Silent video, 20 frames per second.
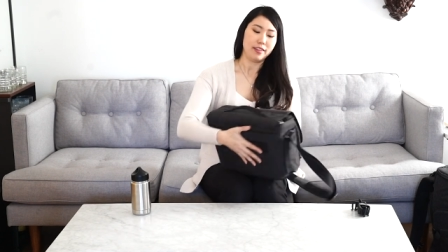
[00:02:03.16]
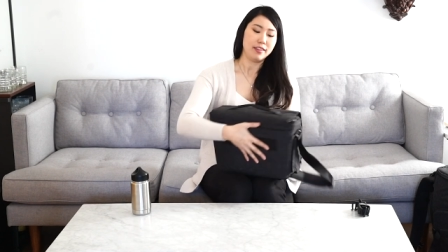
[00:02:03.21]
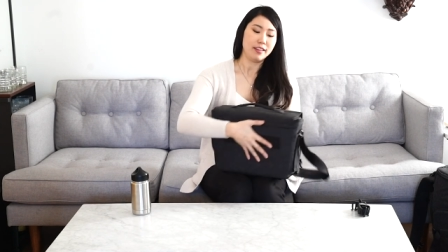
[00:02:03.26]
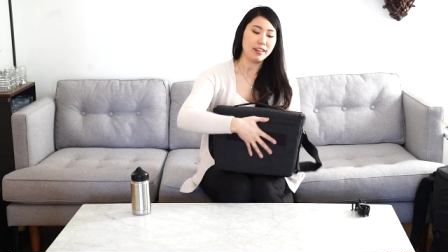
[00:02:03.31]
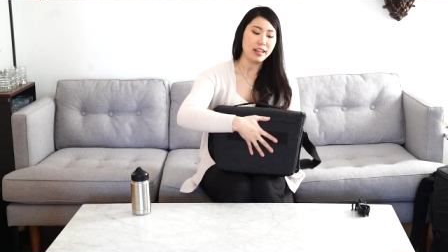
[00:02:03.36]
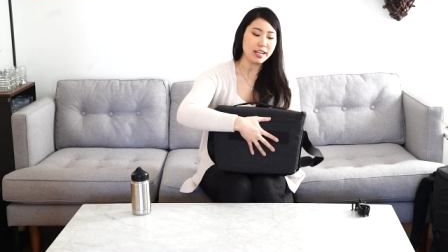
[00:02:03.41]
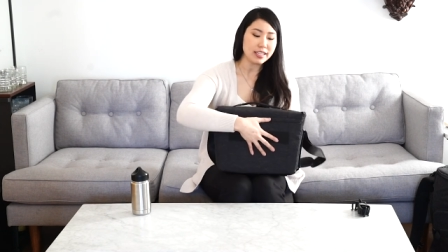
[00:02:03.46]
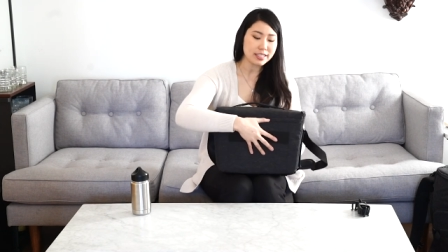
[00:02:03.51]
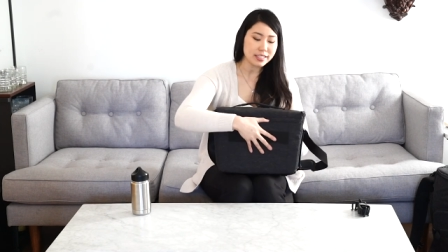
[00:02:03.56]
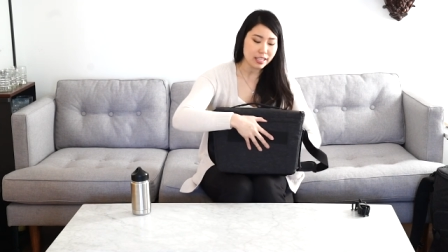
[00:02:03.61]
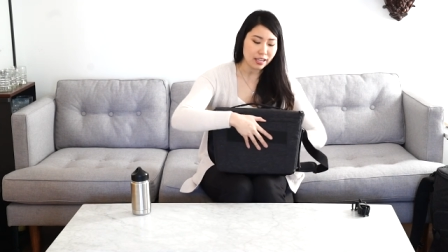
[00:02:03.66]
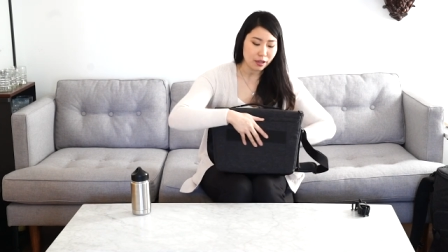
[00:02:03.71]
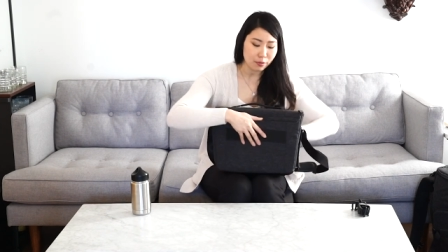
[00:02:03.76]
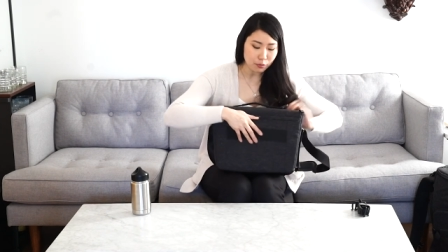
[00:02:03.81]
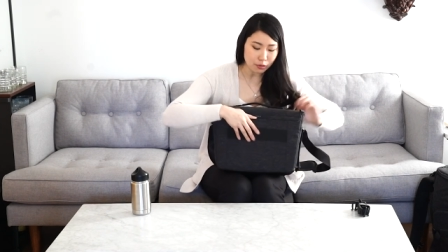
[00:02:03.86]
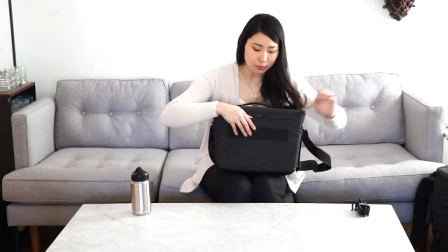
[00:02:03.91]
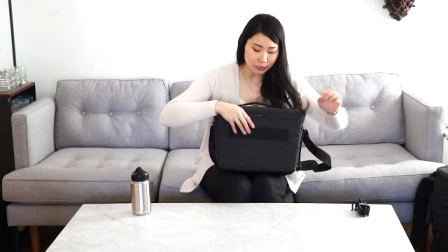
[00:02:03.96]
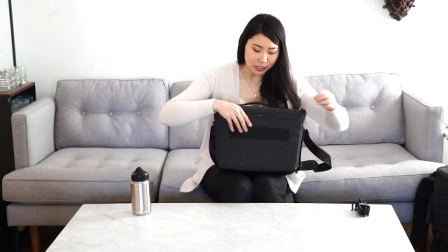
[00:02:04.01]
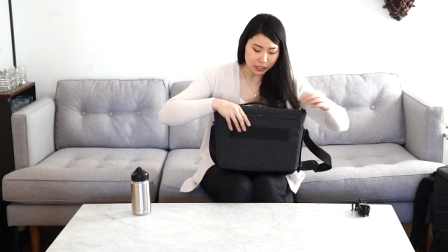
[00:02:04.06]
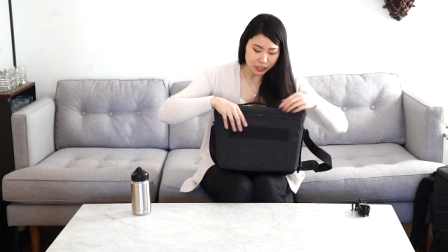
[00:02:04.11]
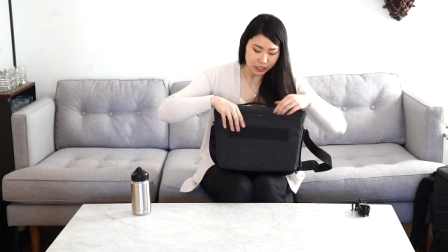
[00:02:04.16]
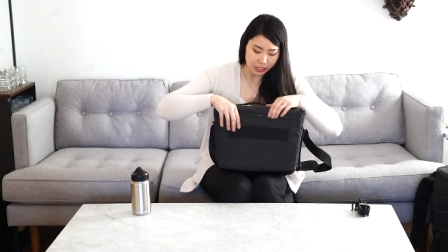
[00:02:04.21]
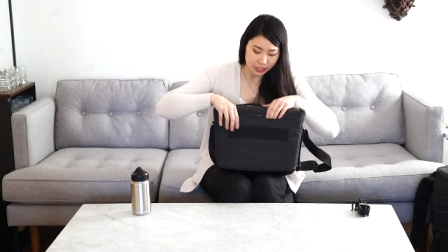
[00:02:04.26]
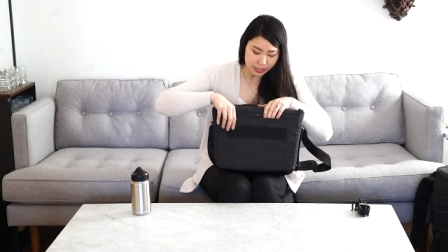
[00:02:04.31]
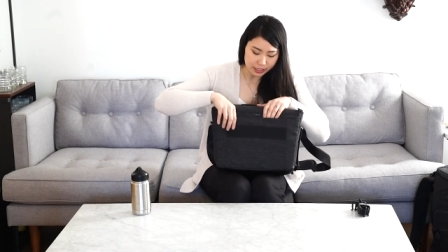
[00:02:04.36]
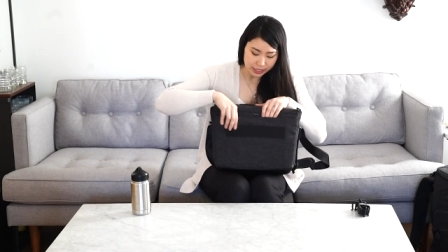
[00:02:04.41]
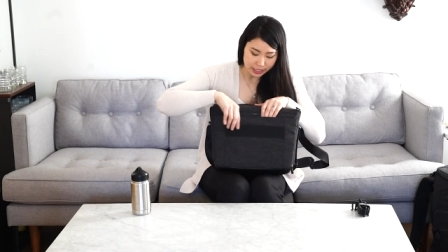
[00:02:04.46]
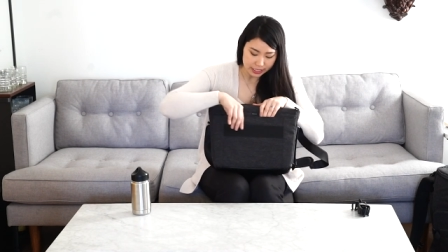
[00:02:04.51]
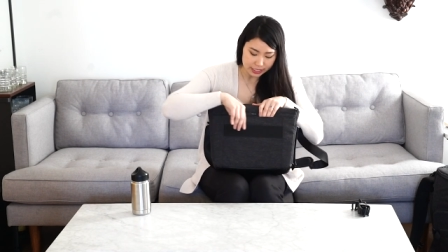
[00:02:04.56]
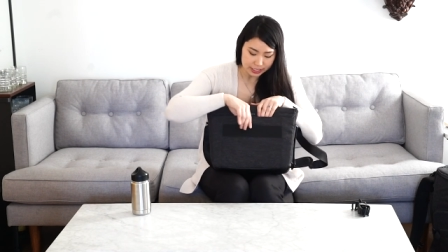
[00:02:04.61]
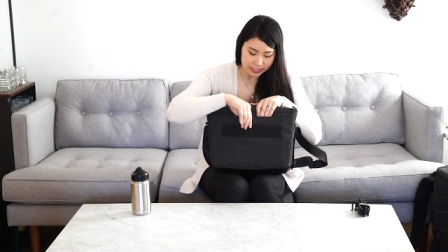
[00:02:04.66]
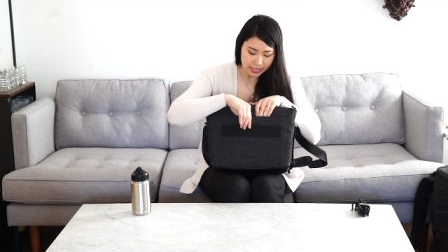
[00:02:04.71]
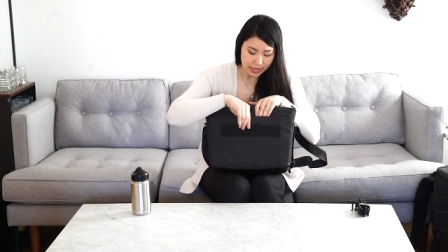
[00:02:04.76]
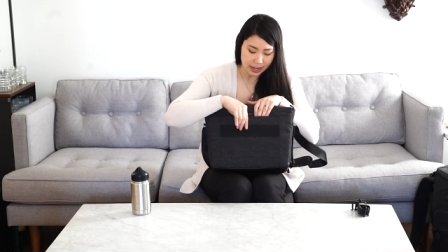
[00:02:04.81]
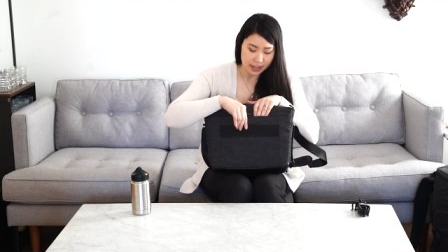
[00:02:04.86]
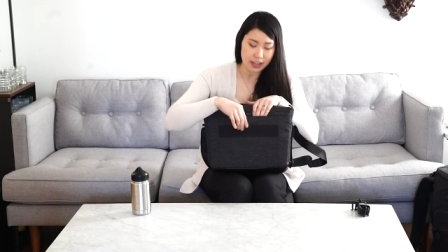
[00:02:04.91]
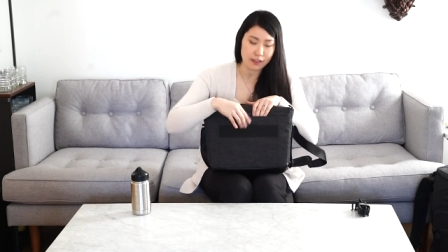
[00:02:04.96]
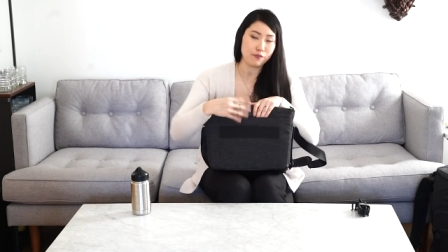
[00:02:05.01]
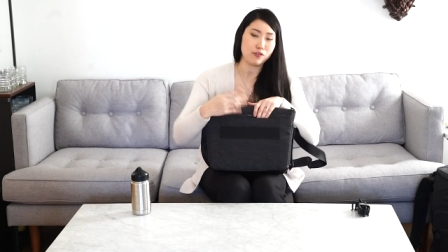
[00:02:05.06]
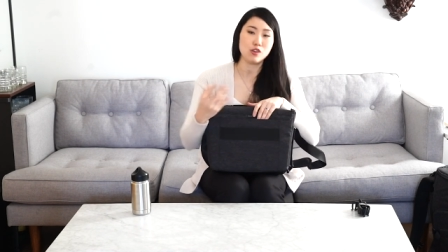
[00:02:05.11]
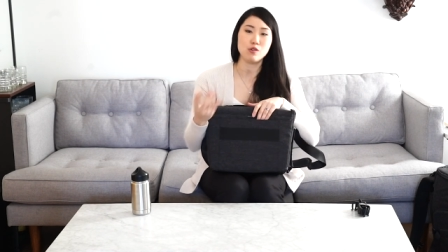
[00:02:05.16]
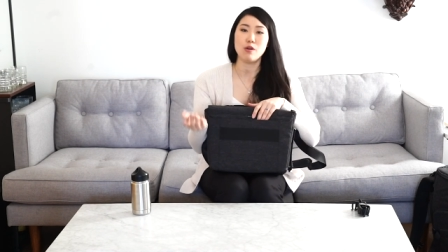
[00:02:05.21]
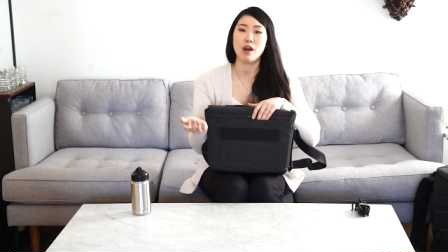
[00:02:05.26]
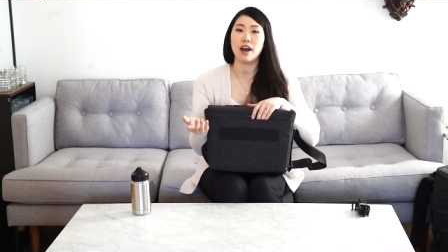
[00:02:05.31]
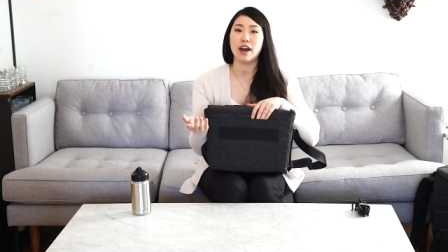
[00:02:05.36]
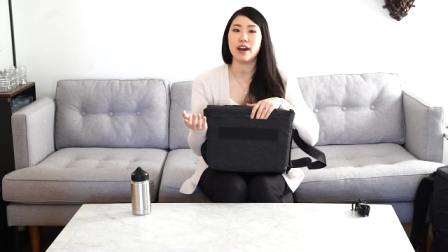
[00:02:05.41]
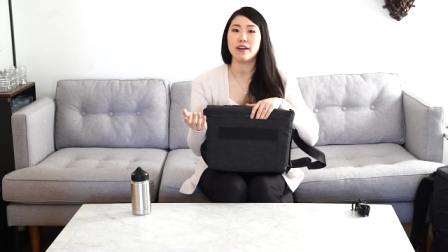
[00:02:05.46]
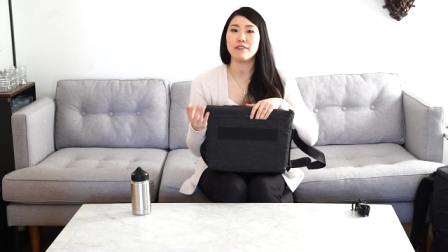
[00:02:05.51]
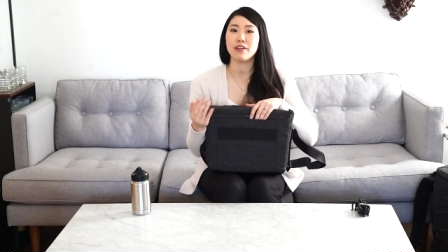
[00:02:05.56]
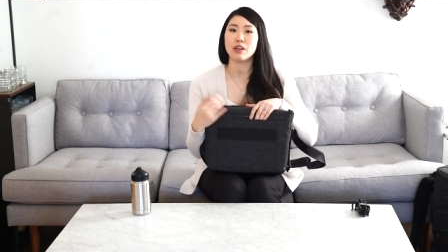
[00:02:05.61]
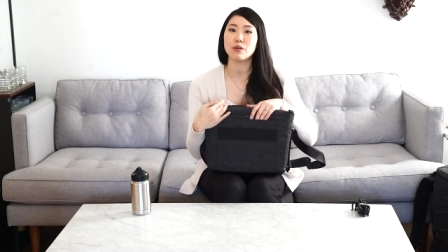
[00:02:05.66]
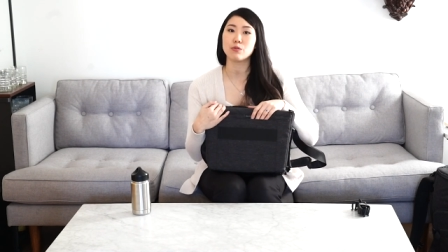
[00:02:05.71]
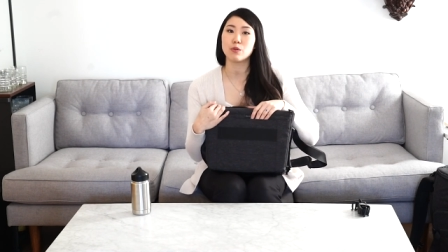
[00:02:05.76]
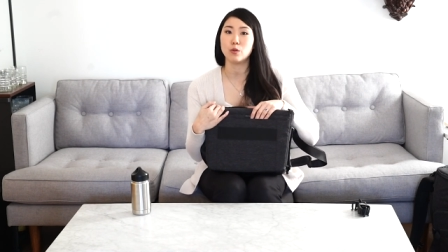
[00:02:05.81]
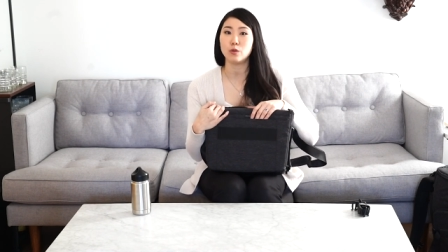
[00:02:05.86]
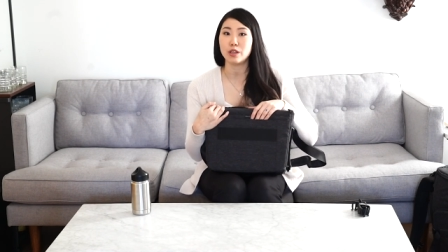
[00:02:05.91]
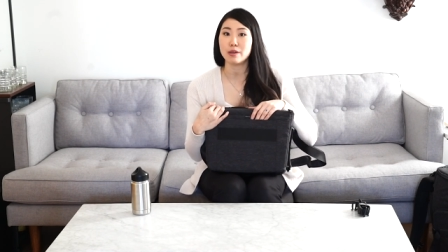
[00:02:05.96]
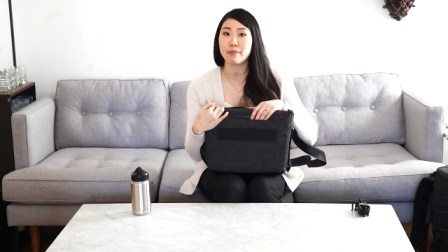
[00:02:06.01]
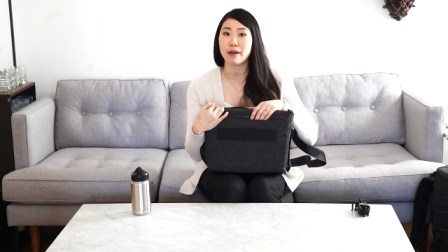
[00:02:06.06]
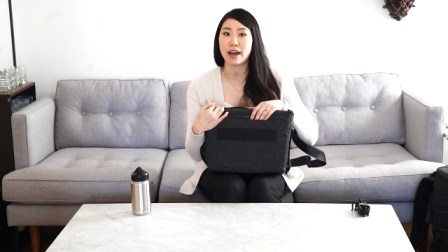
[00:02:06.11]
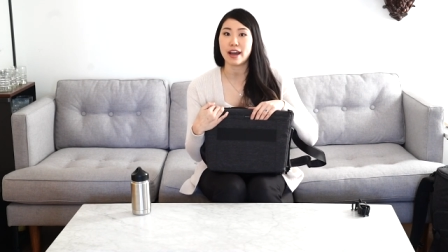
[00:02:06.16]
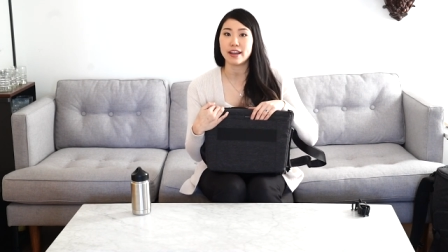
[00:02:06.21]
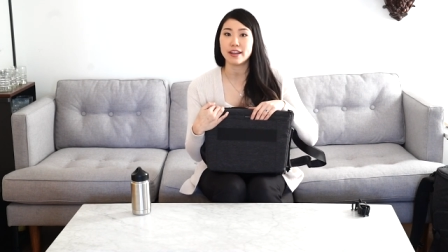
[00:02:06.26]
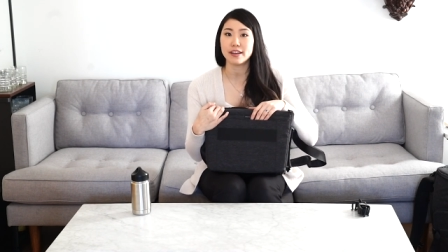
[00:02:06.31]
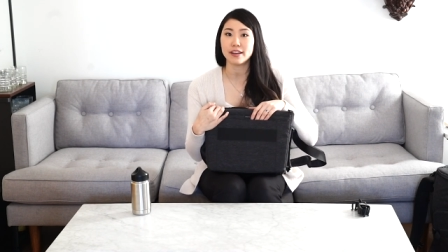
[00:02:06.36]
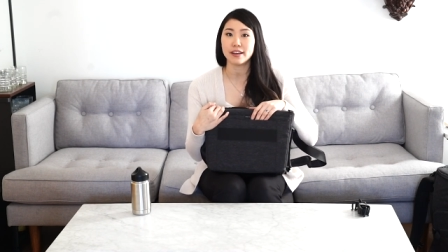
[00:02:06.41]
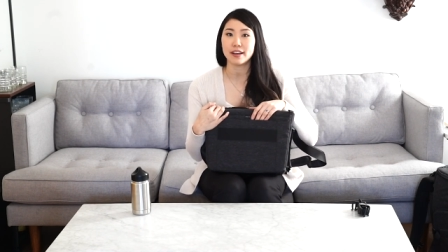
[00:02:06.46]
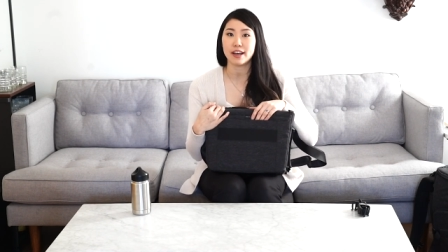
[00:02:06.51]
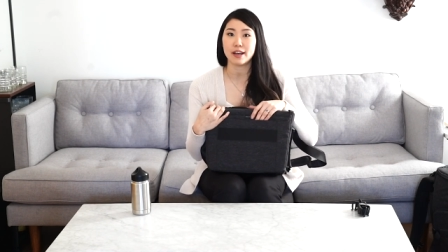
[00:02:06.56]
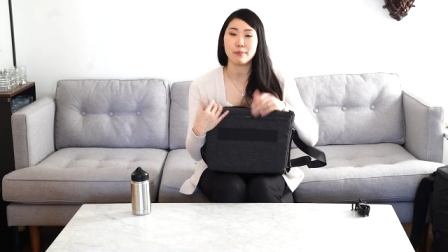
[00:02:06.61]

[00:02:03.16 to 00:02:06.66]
The last thing I will mention is that if you have a rolly bag,